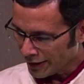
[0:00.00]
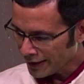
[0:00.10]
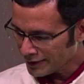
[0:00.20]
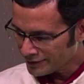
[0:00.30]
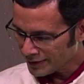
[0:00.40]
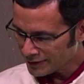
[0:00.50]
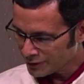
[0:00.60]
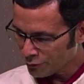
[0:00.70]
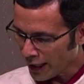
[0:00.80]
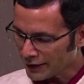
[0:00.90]

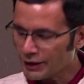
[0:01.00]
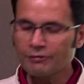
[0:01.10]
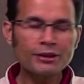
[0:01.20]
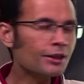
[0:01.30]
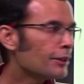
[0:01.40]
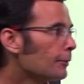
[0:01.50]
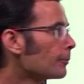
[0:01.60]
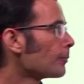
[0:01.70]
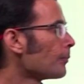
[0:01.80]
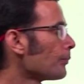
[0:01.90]
Excessive activity,
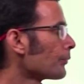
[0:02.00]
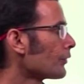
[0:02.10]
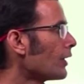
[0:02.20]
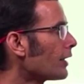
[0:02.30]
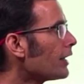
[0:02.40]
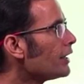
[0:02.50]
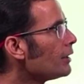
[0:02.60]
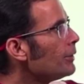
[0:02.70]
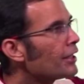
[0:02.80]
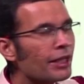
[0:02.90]
that
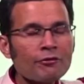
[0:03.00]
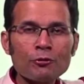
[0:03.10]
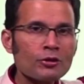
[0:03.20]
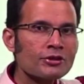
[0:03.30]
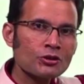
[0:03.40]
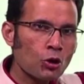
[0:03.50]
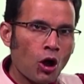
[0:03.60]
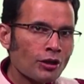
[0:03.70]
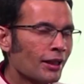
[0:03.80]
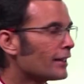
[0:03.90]
inhibitory influence is
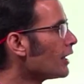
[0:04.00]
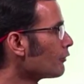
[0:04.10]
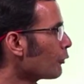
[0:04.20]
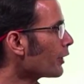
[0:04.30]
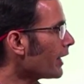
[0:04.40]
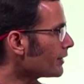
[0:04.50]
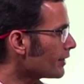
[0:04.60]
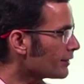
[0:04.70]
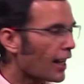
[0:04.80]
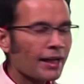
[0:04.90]
gone, and therefore
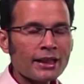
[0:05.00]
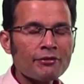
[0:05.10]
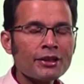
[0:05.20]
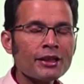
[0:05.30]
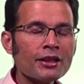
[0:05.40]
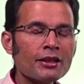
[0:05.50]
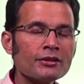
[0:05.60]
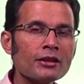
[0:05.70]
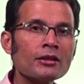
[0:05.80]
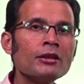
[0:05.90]
excess activity
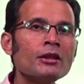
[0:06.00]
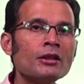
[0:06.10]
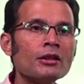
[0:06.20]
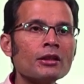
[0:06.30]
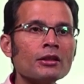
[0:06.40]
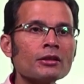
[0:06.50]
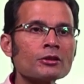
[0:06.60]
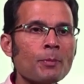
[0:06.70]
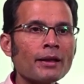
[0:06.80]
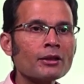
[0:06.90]
in the
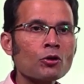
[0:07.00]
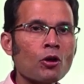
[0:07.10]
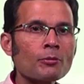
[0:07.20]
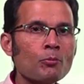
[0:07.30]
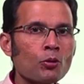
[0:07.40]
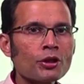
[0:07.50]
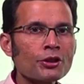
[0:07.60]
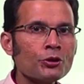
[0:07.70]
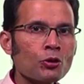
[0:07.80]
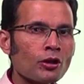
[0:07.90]
spinal cord motor
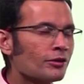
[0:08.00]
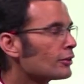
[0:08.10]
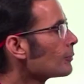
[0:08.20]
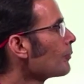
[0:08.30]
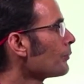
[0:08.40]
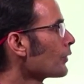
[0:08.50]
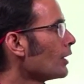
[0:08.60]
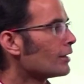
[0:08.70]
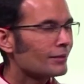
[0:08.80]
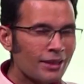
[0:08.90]
neurons.
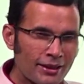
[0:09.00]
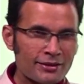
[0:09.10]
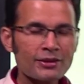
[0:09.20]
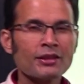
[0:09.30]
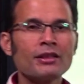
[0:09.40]
This